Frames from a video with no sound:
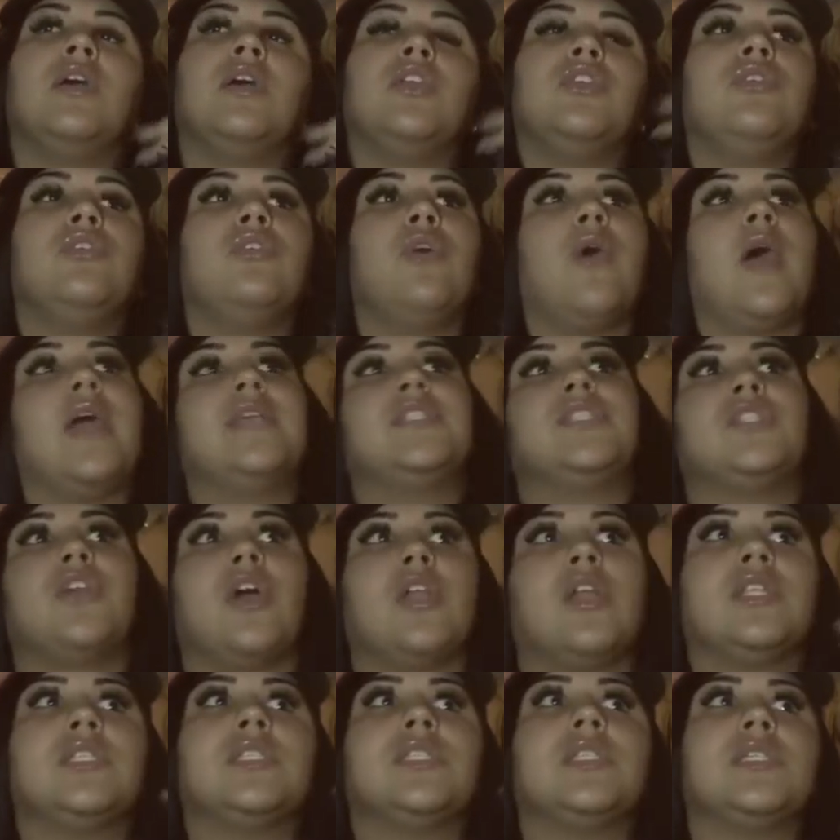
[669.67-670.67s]
you know, I
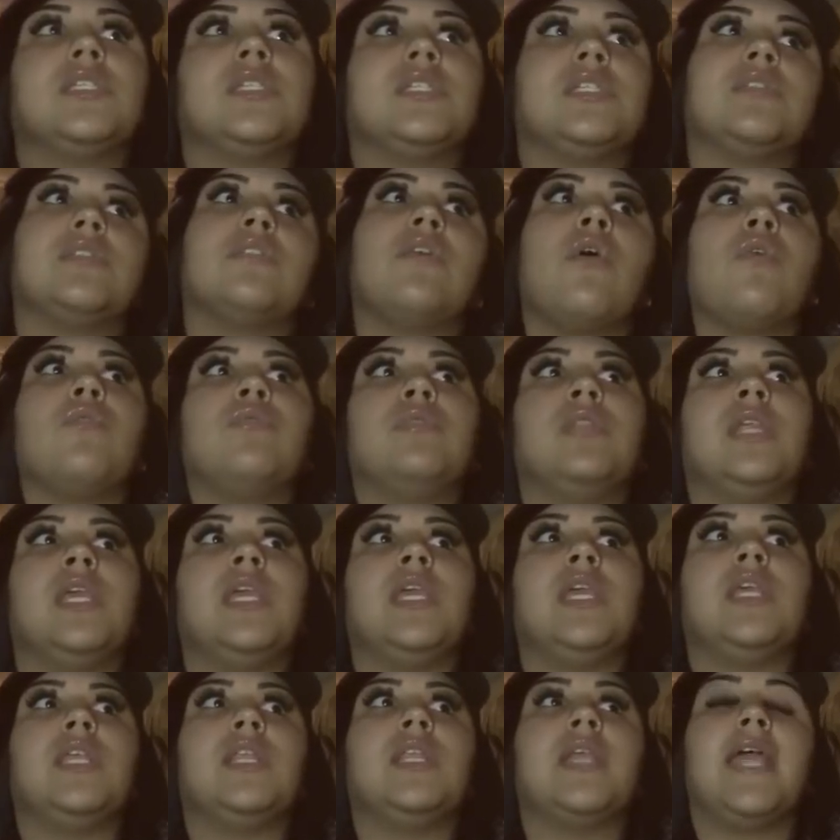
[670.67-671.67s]
started to
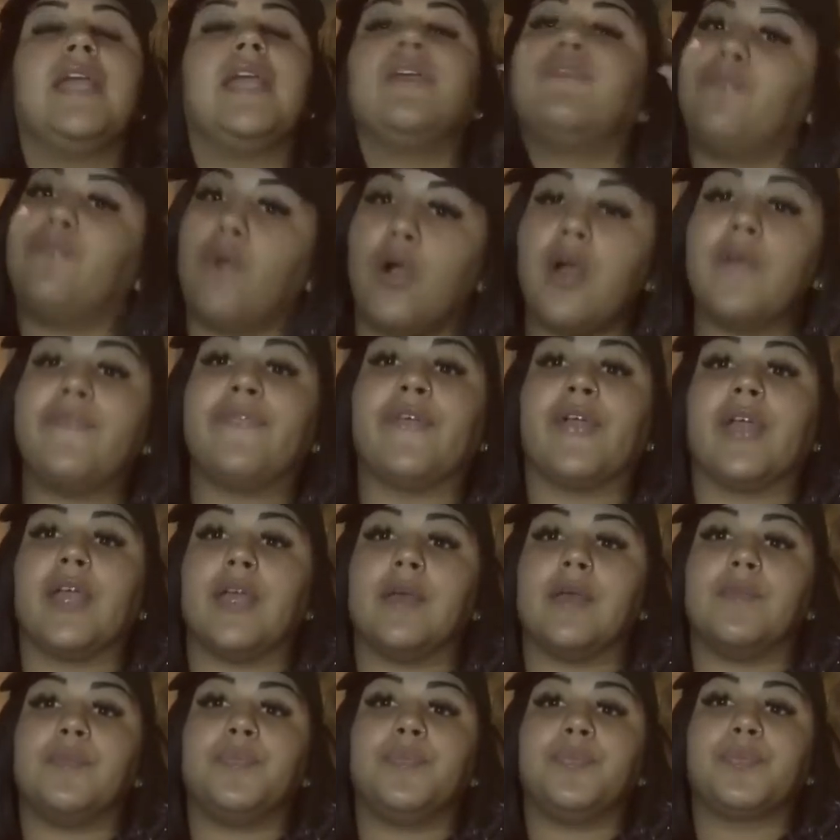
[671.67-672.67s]
slowly, like, fall for
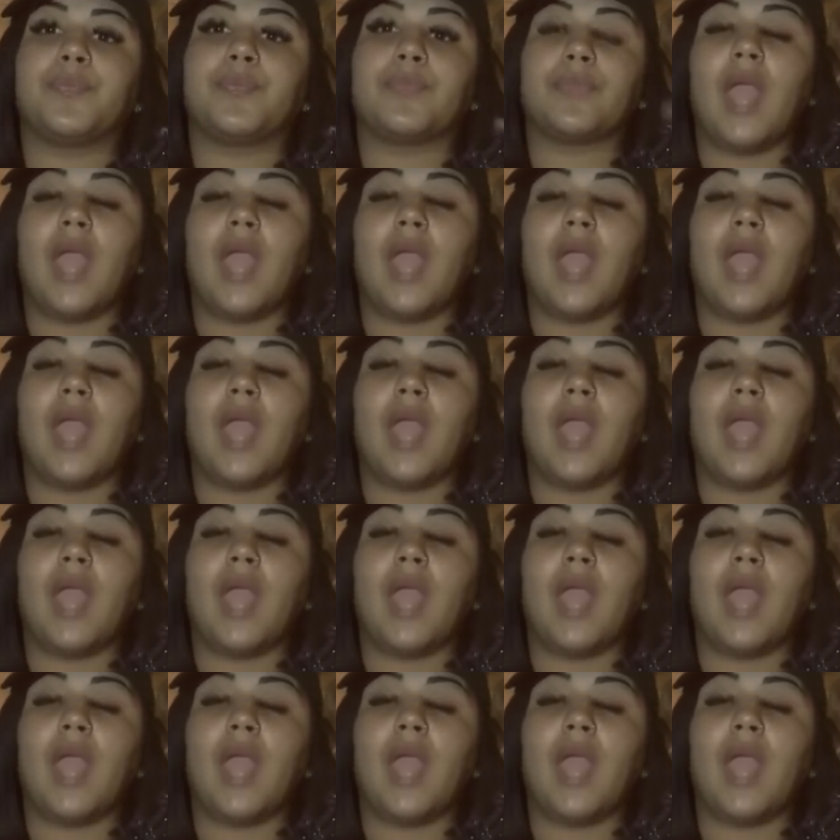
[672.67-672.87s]
him.